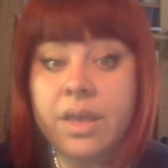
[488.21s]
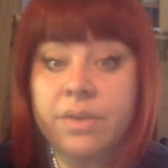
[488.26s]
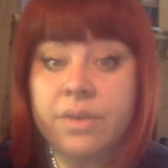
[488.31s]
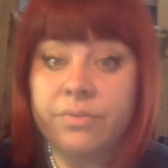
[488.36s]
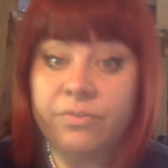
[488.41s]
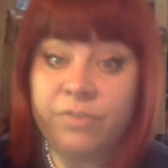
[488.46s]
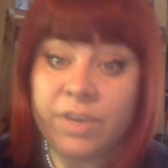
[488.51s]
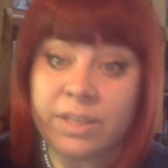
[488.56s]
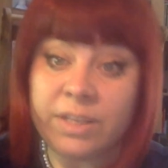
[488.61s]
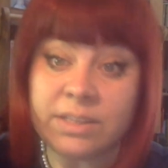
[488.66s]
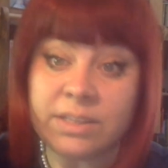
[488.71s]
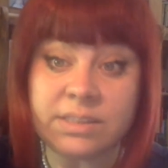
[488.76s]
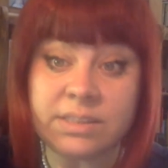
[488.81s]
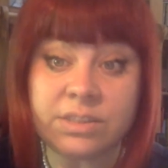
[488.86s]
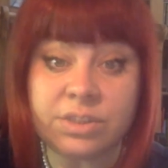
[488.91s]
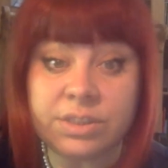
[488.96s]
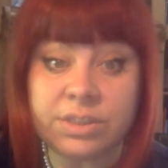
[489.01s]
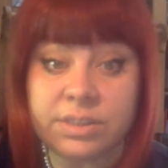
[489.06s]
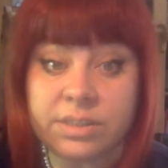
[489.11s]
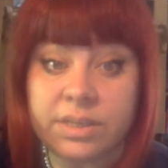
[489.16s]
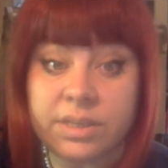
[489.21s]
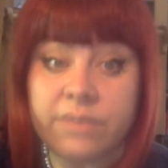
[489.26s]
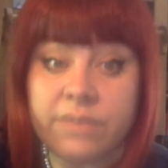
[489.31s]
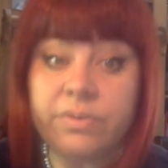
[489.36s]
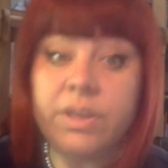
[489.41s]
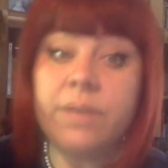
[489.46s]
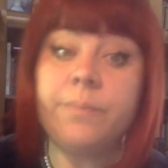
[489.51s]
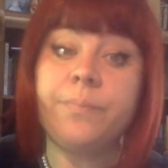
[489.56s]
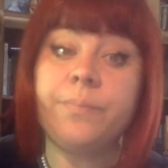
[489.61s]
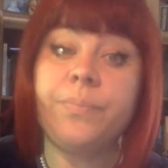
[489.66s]
Venus is
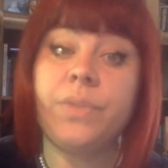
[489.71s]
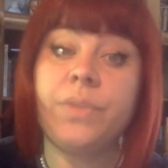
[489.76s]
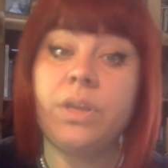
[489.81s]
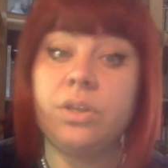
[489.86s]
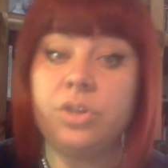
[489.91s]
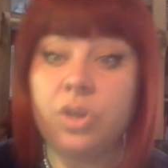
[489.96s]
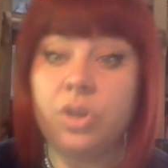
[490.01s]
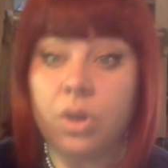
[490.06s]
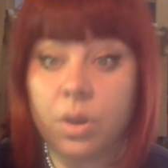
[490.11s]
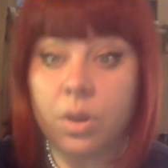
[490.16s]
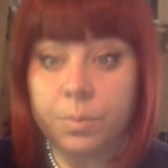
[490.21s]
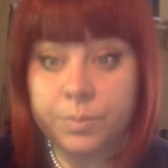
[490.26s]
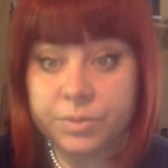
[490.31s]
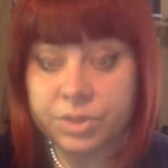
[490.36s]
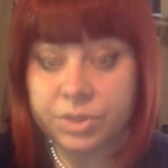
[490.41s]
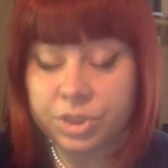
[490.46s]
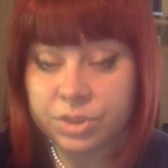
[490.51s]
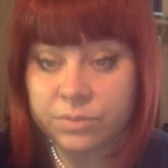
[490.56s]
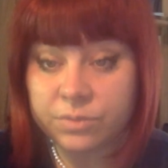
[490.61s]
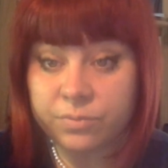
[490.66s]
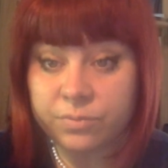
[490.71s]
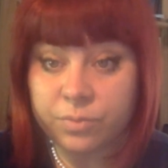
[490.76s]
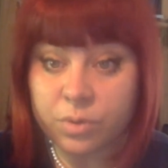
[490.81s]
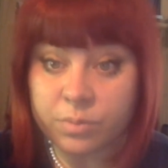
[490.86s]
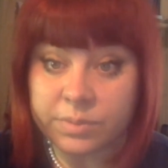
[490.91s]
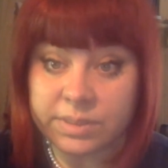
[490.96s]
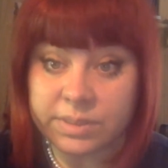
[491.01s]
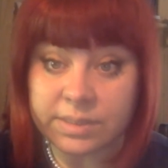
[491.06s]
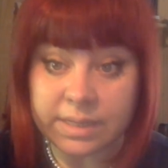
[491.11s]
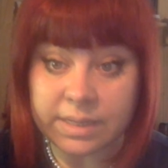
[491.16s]
receiving the opposition
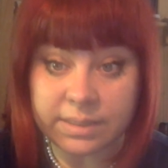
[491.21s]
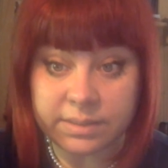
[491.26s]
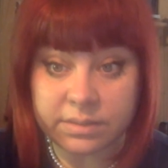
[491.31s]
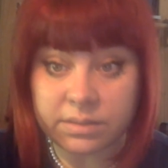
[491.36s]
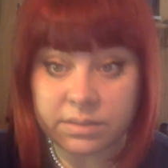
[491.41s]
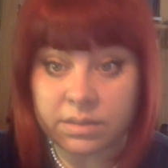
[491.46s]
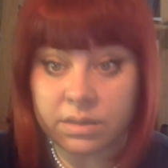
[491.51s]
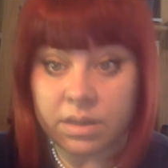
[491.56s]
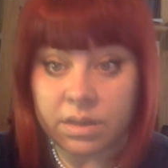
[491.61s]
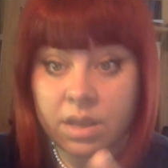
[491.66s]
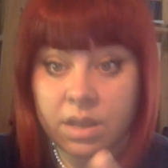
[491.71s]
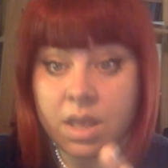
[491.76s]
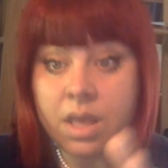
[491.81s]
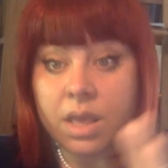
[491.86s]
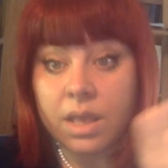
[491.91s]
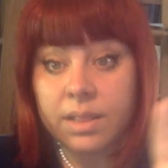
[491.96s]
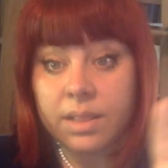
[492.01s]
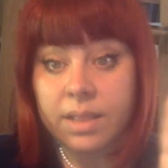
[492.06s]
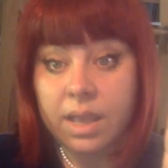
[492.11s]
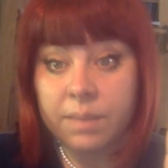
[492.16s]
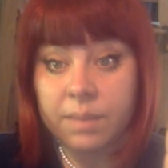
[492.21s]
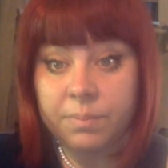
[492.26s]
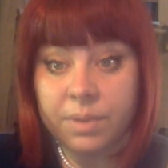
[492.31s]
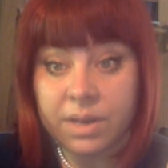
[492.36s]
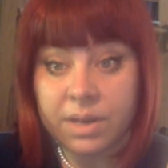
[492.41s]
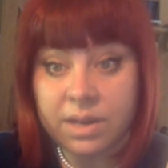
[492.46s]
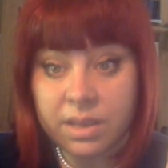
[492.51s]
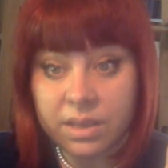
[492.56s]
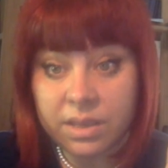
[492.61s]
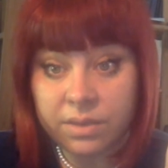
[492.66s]
from Saturn, and I
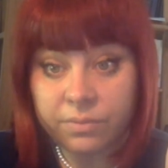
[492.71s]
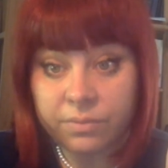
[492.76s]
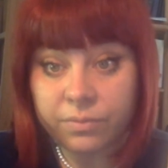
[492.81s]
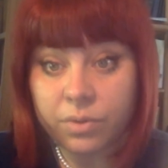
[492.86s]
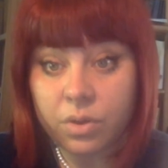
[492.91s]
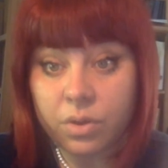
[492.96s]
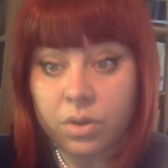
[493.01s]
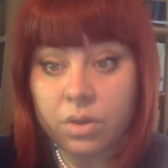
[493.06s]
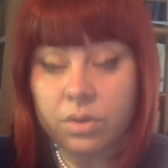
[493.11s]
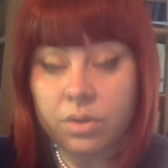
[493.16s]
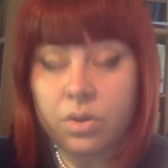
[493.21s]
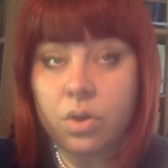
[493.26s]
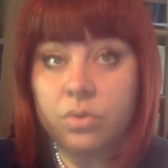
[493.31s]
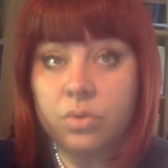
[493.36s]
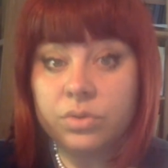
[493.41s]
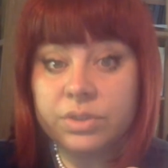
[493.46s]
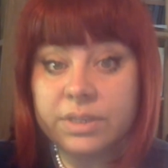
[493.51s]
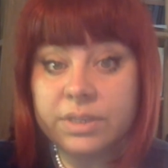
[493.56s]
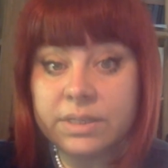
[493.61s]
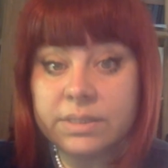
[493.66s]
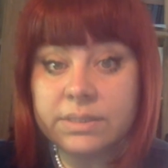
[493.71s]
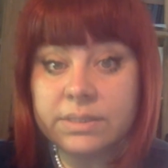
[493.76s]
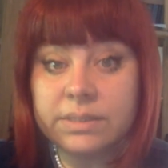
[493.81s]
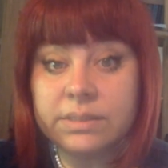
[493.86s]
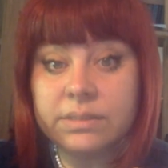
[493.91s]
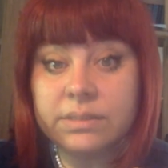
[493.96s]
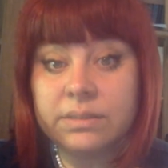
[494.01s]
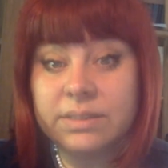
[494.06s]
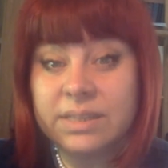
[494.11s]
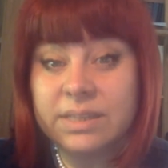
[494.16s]
believe on
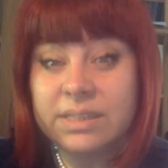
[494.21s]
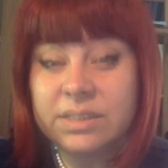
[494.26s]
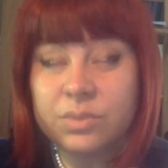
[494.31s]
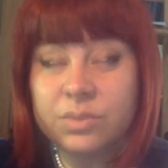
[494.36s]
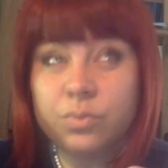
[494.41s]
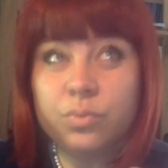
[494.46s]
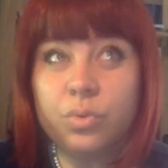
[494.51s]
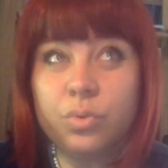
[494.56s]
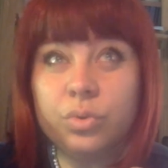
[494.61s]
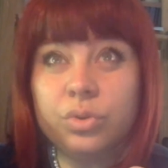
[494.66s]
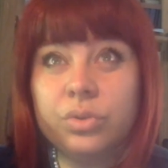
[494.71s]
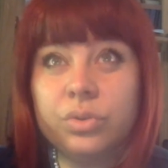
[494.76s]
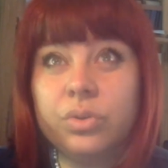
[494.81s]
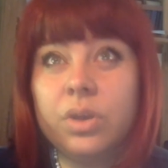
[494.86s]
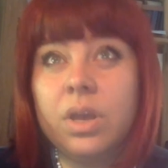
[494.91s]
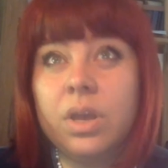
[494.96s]
this this would